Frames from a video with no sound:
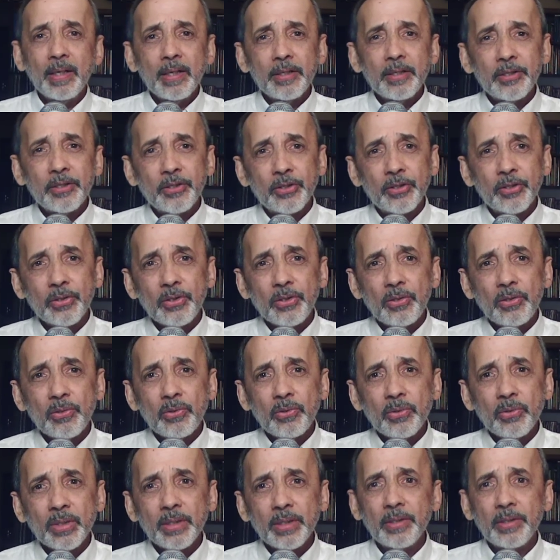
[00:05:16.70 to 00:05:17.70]
do
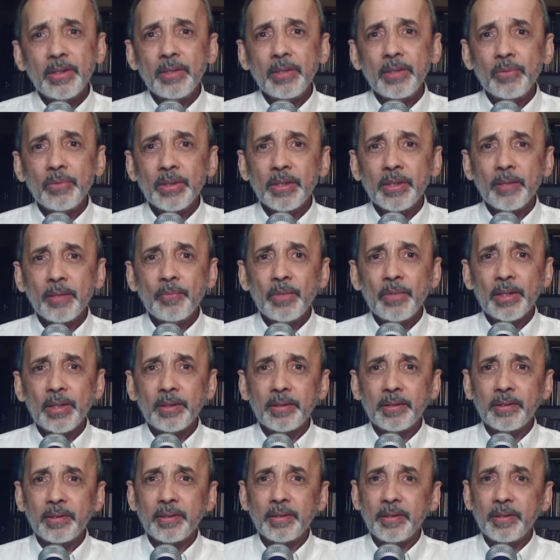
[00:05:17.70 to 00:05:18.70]
you agree with him that
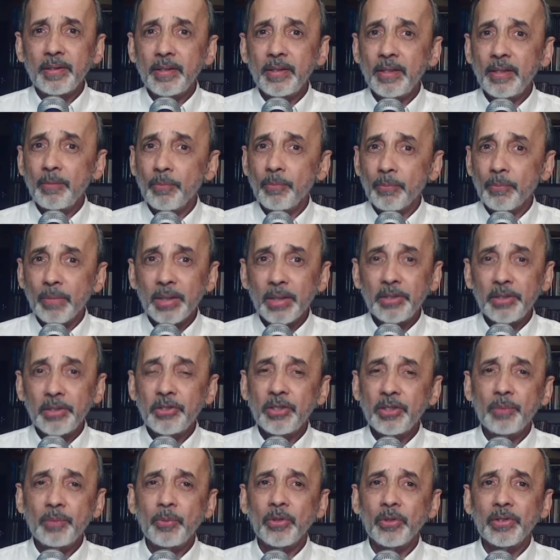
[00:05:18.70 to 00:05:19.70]
the
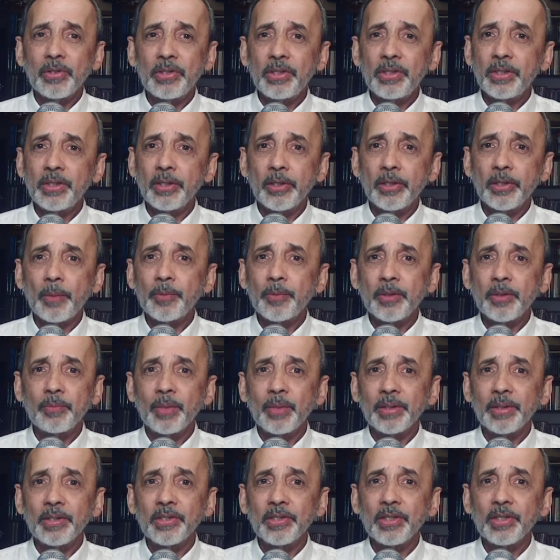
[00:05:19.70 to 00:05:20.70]
monetary policy adopted
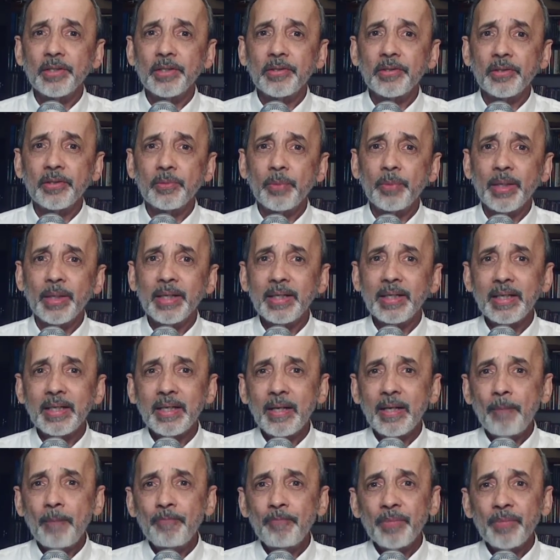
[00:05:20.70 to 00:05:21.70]
by the central bank
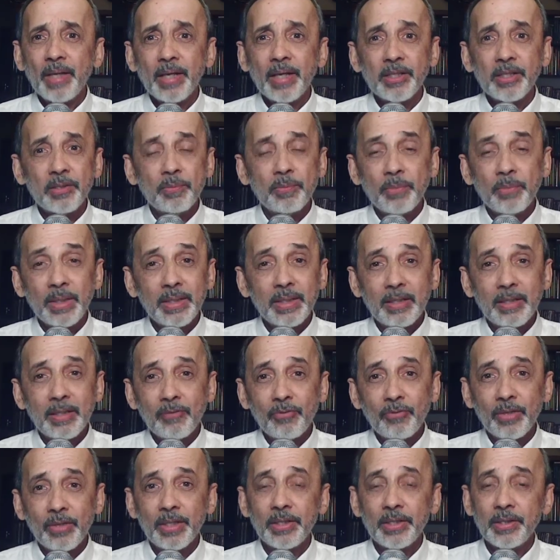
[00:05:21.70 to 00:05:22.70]
hasn't been
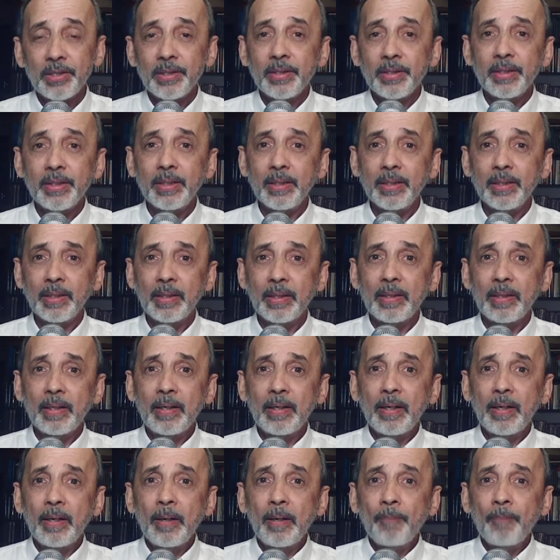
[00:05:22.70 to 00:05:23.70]
inflationary?
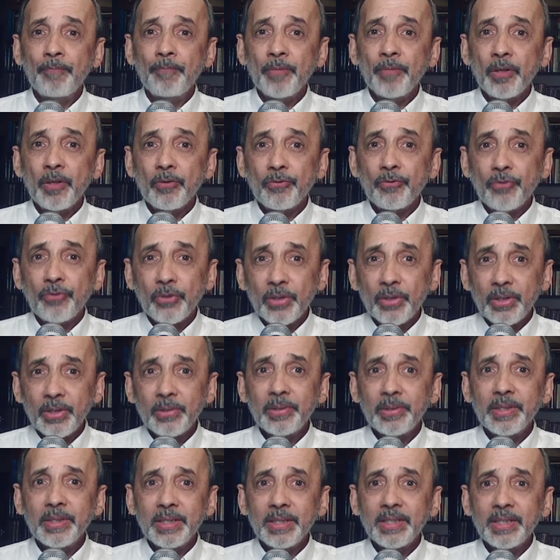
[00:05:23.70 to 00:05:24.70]
For
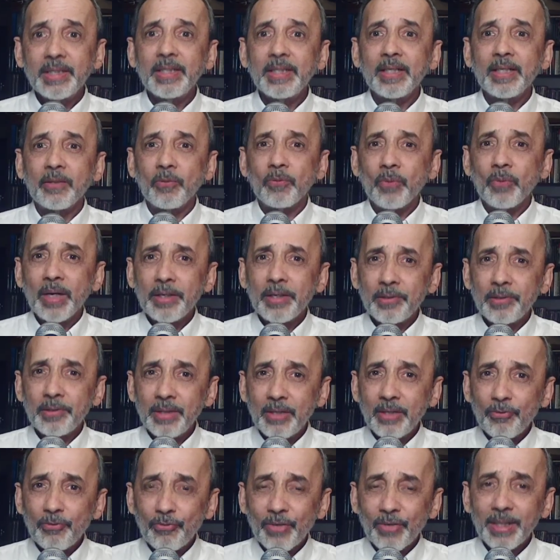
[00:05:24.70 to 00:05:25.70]
goodness sake, where do
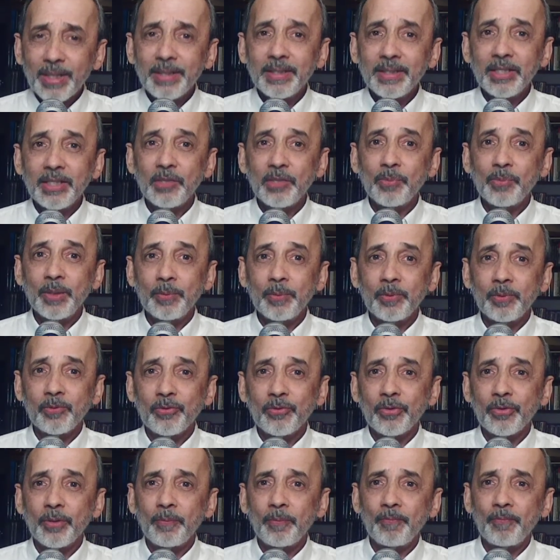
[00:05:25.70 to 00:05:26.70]
they find these people
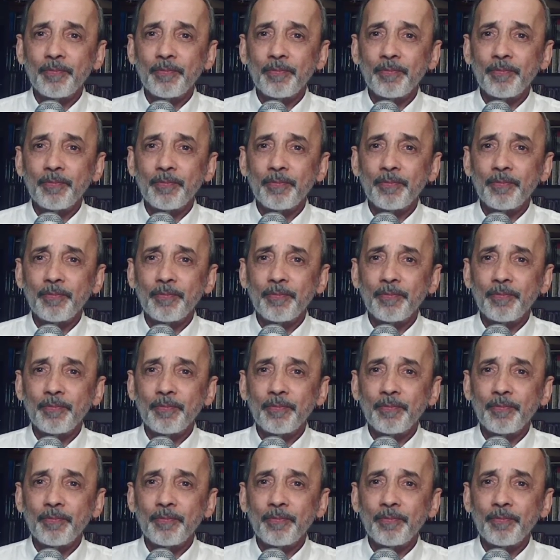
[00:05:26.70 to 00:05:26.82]
from?